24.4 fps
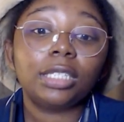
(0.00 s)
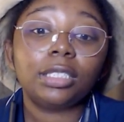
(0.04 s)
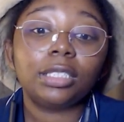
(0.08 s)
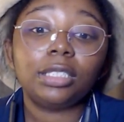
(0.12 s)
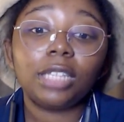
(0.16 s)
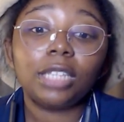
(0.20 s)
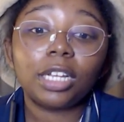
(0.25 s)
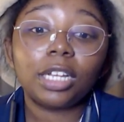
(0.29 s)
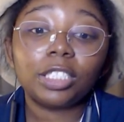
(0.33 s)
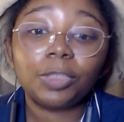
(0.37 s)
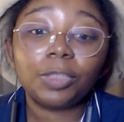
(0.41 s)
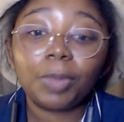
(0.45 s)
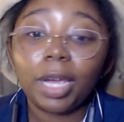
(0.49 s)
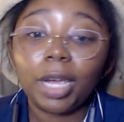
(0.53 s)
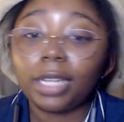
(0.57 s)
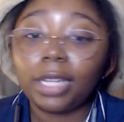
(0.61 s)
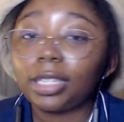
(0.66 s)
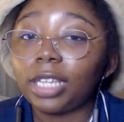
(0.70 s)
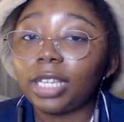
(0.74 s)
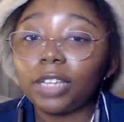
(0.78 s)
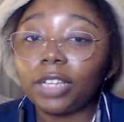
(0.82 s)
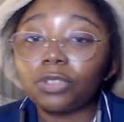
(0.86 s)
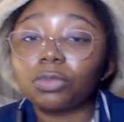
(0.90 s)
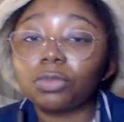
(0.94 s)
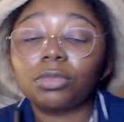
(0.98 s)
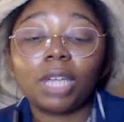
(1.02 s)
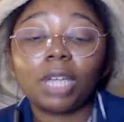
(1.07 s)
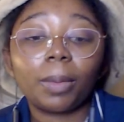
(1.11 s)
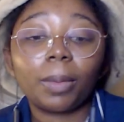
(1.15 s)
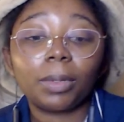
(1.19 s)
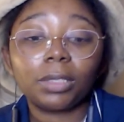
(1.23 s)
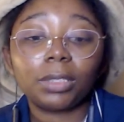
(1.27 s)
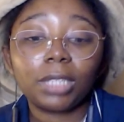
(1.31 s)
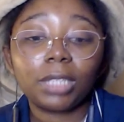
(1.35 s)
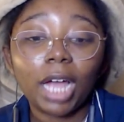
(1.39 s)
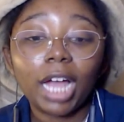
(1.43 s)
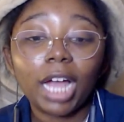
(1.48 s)
does bad things from time
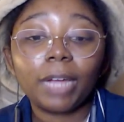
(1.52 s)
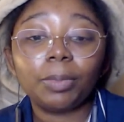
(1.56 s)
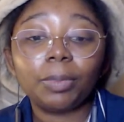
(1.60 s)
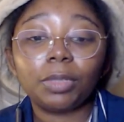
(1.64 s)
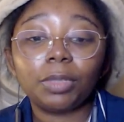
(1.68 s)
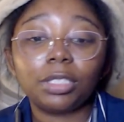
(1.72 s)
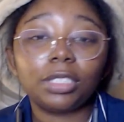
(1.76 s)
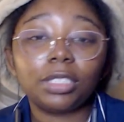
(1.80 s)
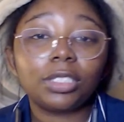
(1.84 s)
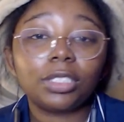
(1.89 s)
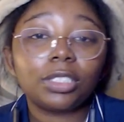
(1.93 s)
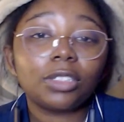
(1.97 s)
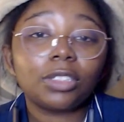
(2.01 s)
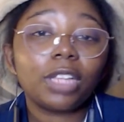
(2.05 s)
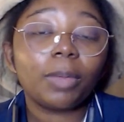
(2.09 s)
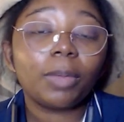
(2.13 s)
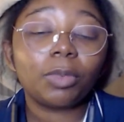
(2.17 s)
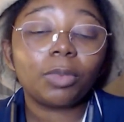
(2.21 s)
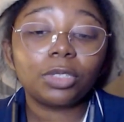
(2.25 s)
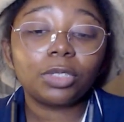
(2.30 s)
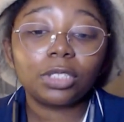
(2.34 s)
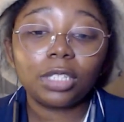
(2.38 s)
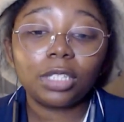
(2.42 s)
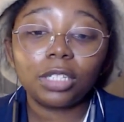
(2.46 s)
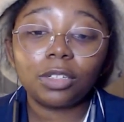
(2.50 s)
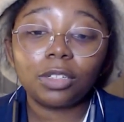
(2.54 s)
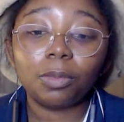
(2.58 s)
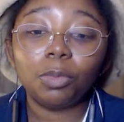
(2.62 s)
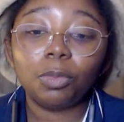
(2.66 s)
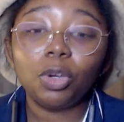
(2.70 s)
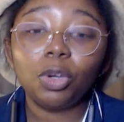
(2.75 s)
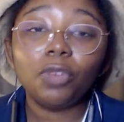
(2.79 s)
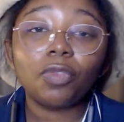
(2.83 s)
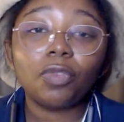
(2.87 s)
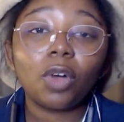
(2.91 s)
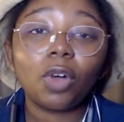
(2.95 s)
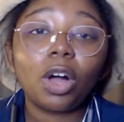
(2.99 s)
to time, but is still able to like
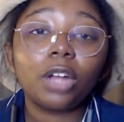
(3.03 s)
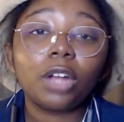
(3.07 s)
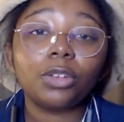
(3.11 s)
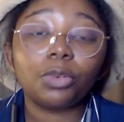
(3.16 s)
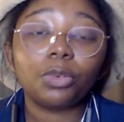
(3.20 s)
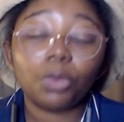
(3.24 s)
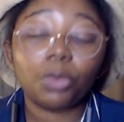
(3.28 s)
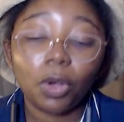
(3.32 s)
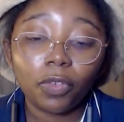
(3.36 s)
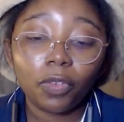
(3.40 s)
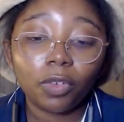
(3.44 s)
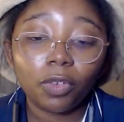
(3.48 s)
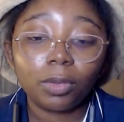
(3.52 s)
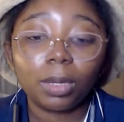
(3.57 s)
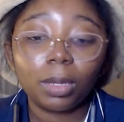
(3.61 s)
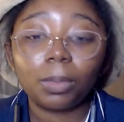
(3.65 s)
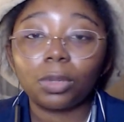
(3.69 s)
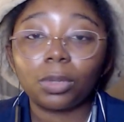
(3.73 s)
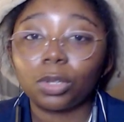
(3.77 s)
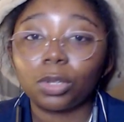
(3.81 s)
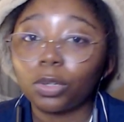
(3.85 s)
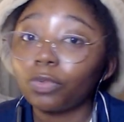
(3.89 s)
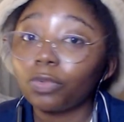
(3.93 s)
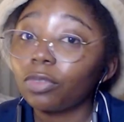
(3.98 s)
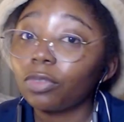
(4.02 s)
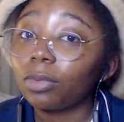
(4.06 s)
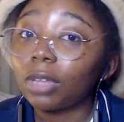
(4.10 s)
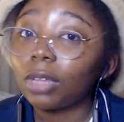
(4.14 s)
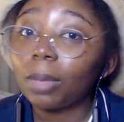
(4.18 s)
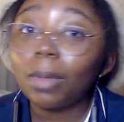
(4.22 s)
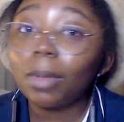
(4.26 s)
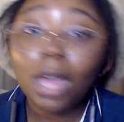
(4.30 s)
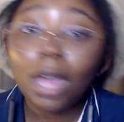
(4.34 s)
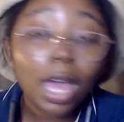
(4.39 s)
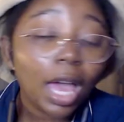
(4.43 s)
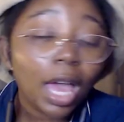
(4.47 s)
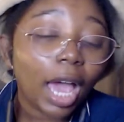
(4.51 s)
move on, grow from them, and learn from them,